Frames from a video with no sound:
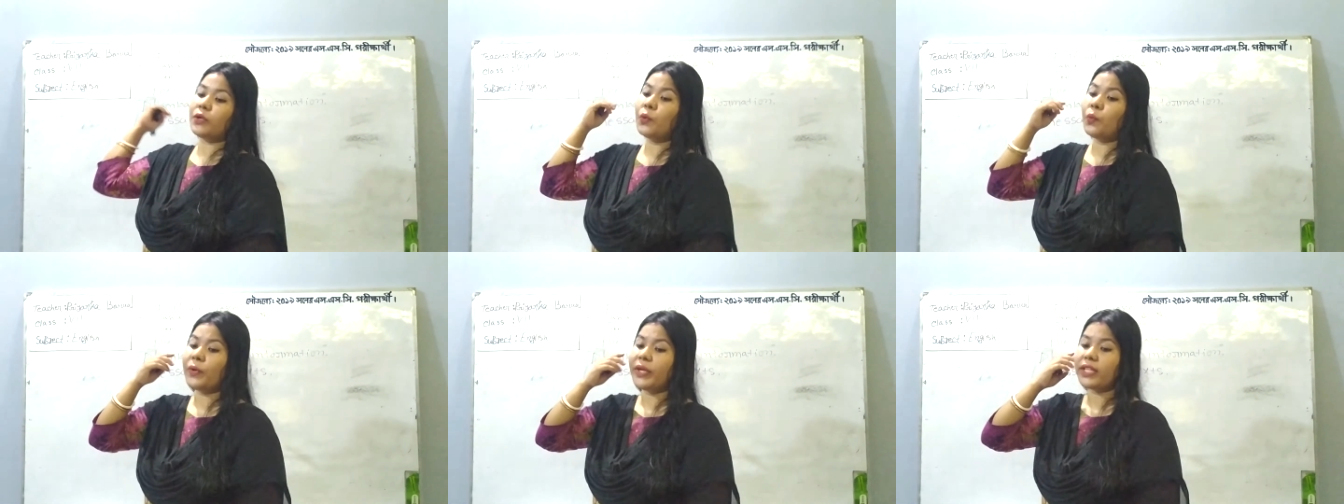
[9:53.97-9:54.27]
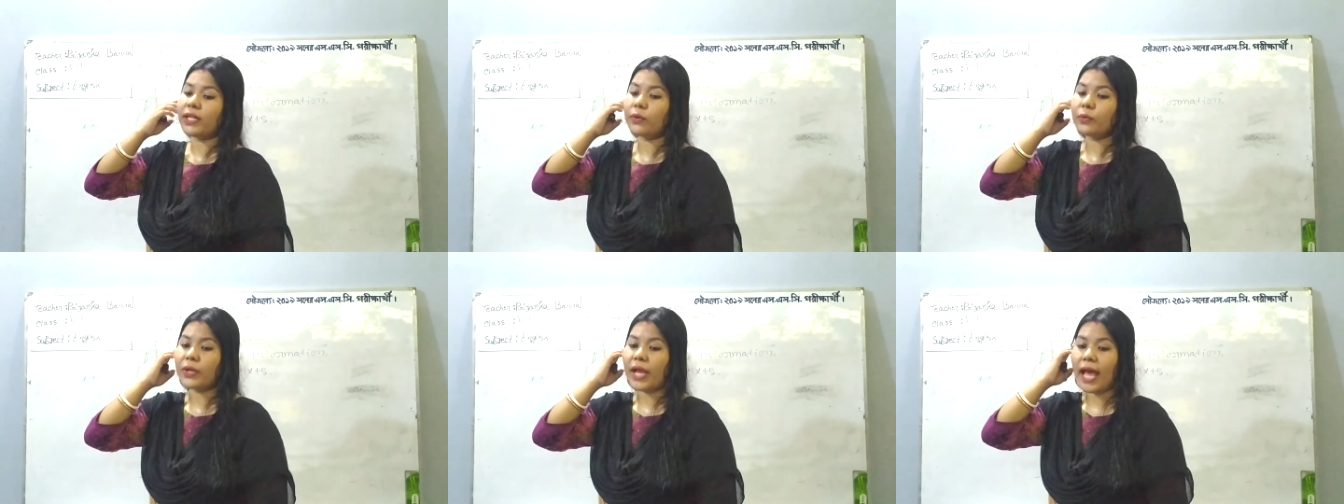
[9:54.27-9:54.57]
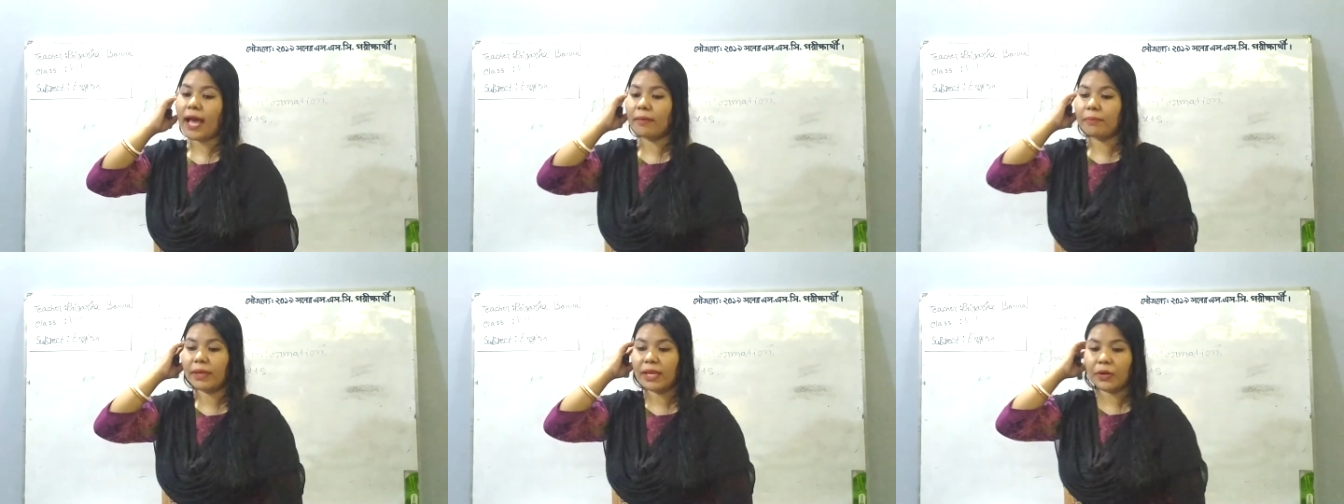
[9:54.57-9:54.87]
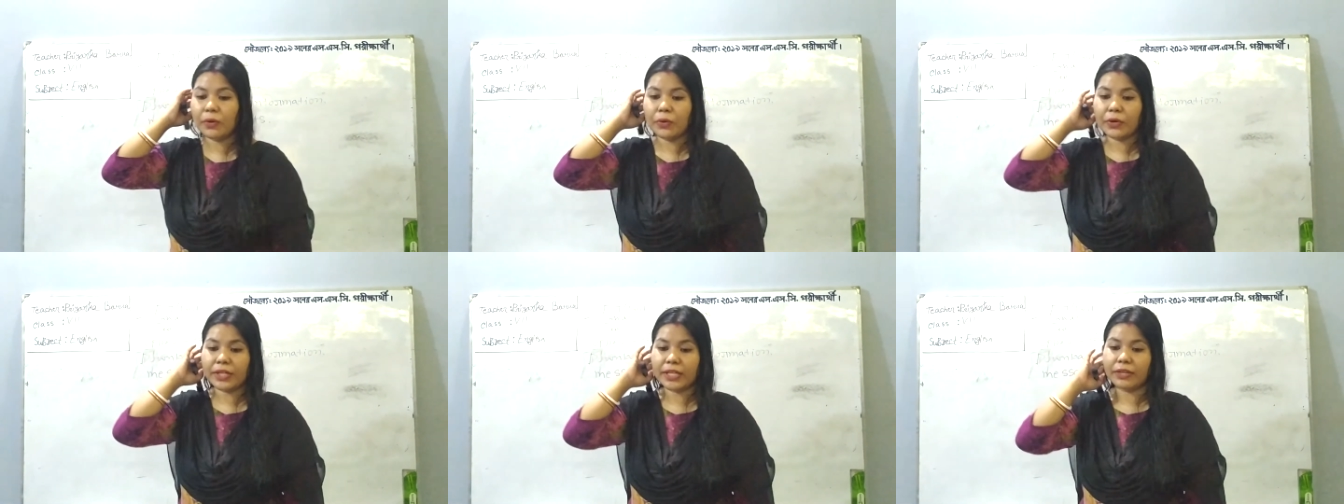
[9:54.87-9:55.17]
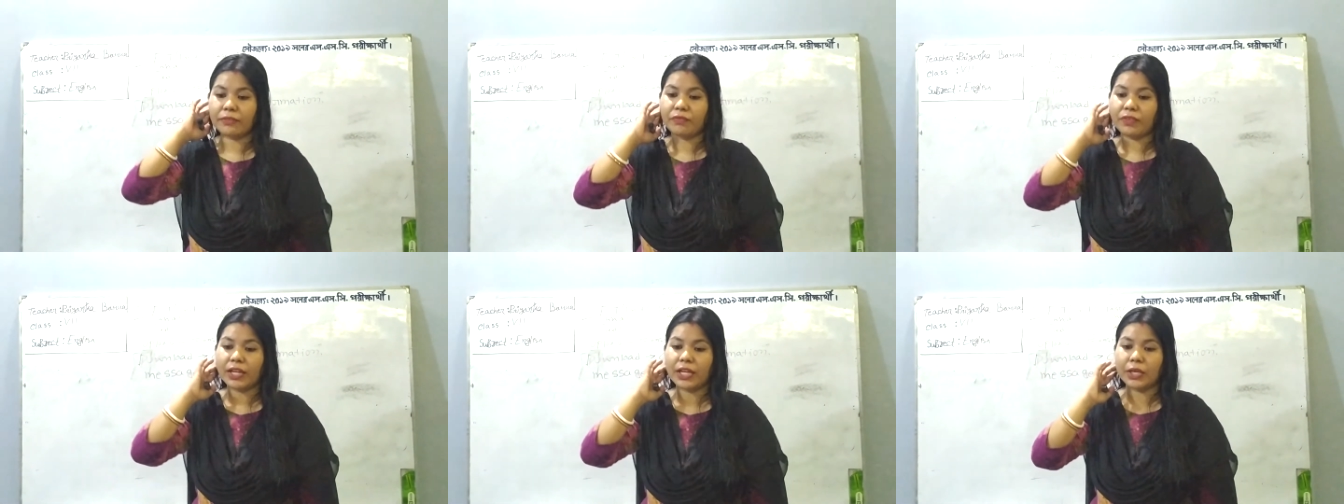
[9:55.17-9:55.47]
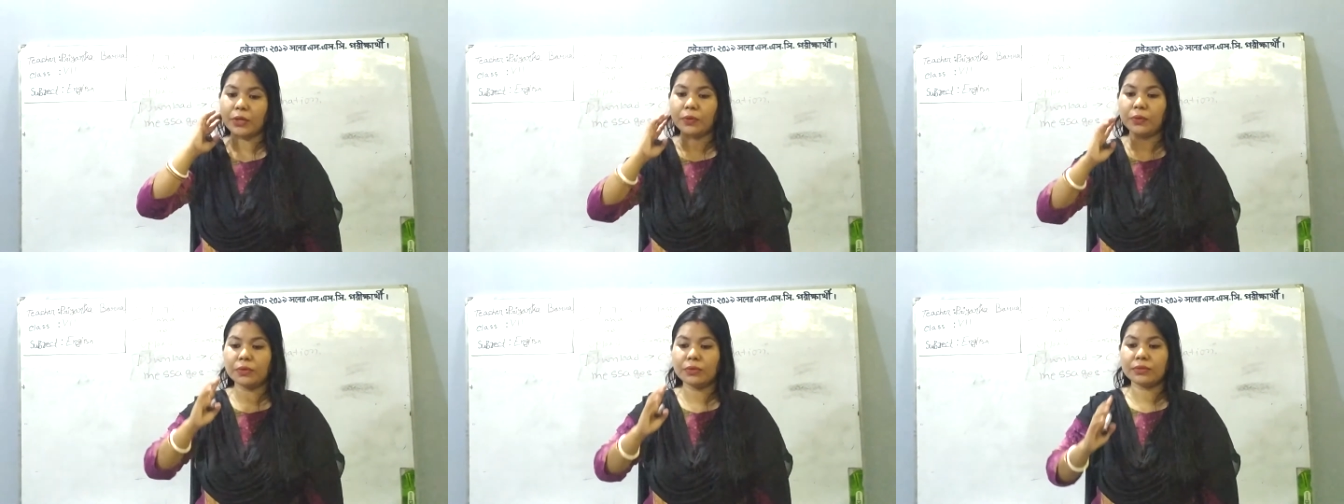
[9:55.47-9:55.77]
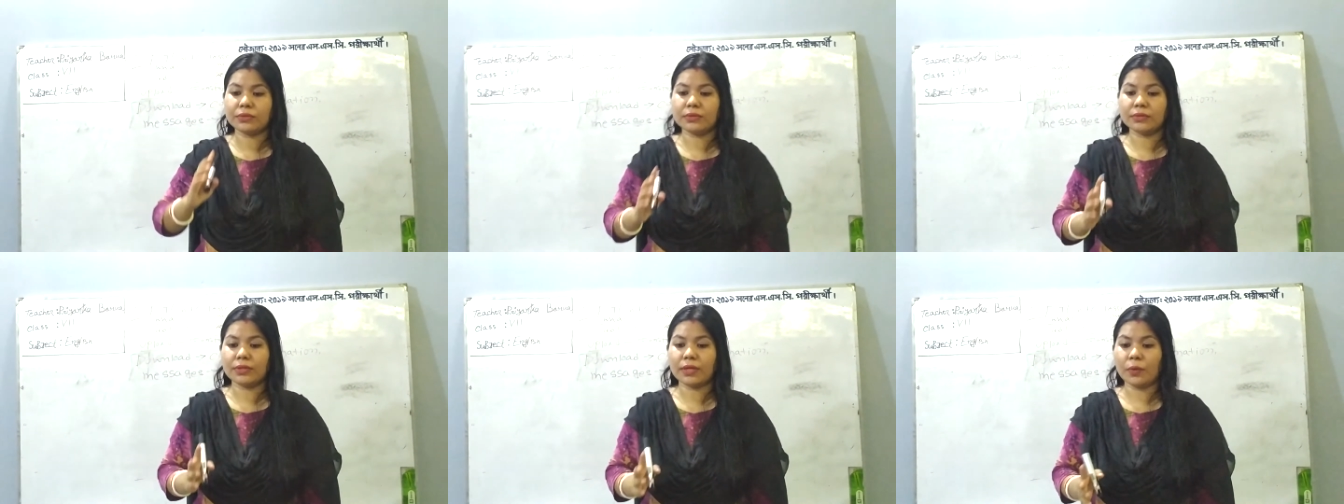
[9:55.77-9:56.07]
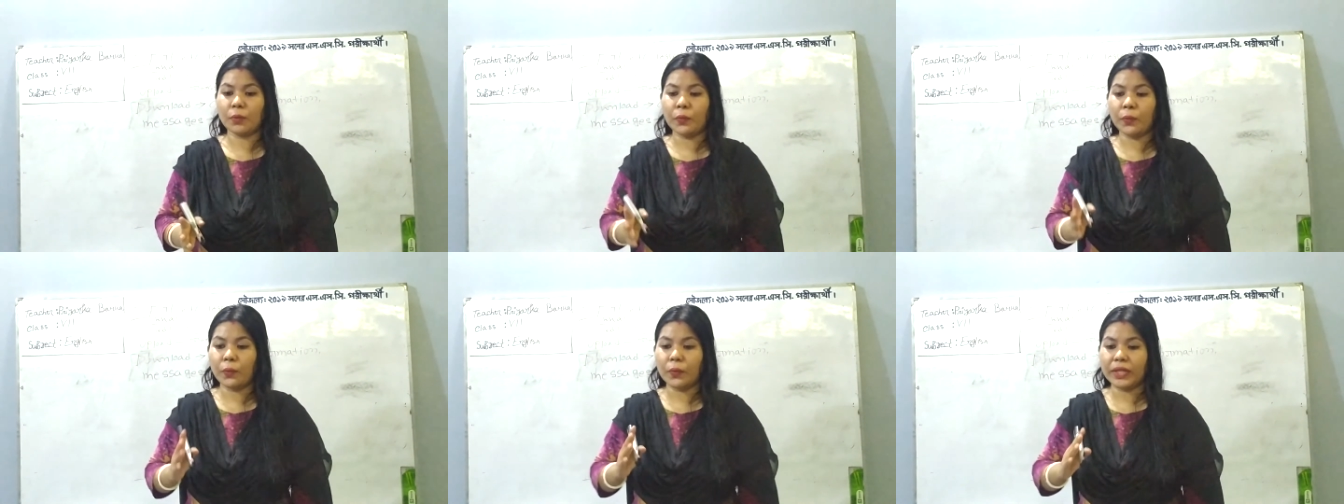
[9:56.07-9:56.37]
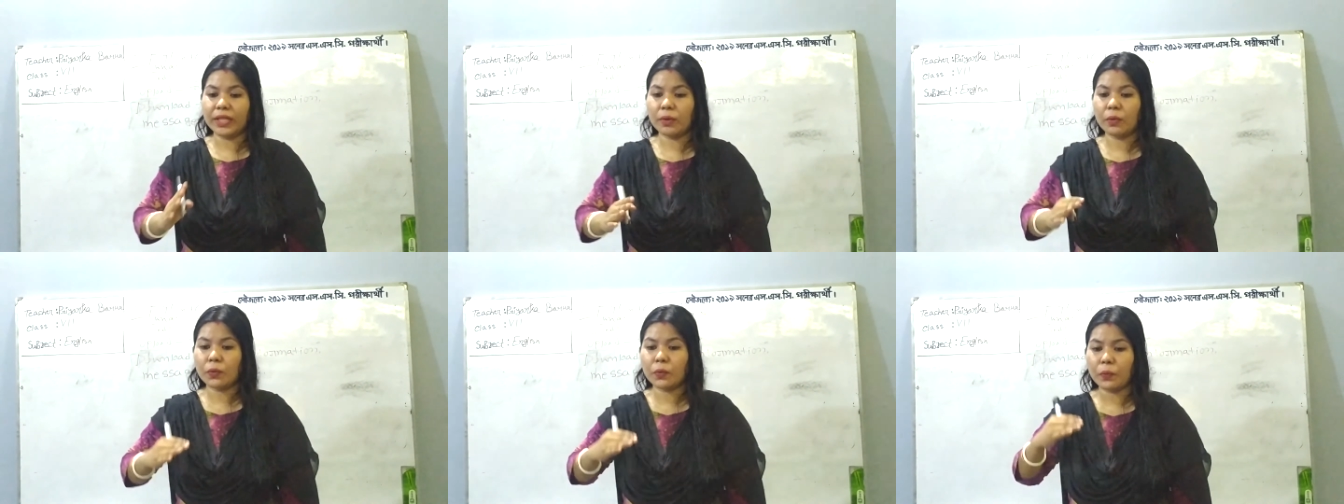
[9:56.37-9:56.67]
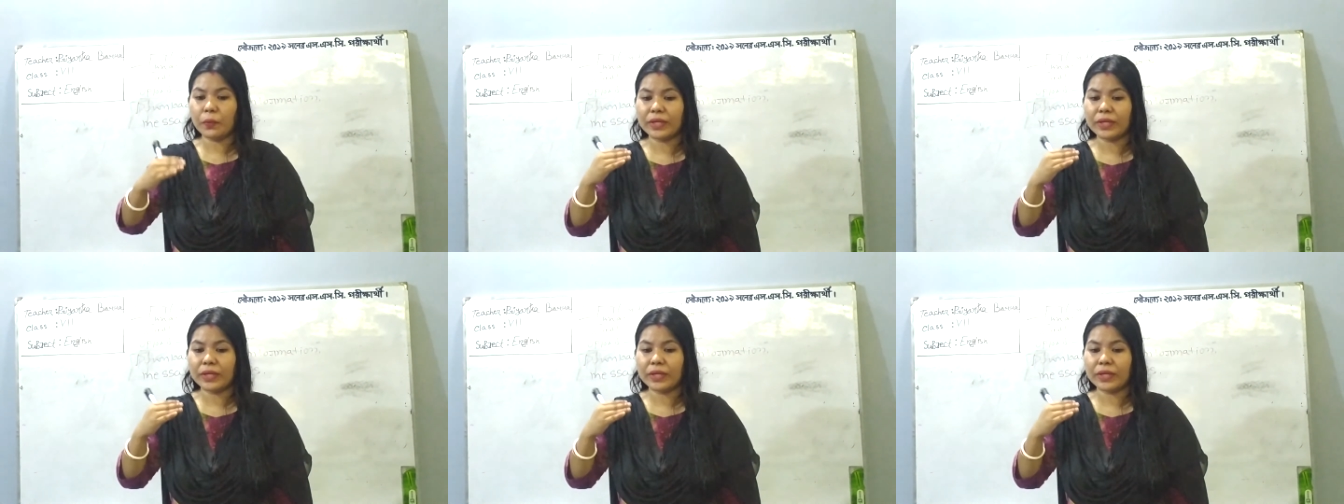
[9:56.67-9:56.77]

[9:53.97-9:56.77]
without having your tiffin, without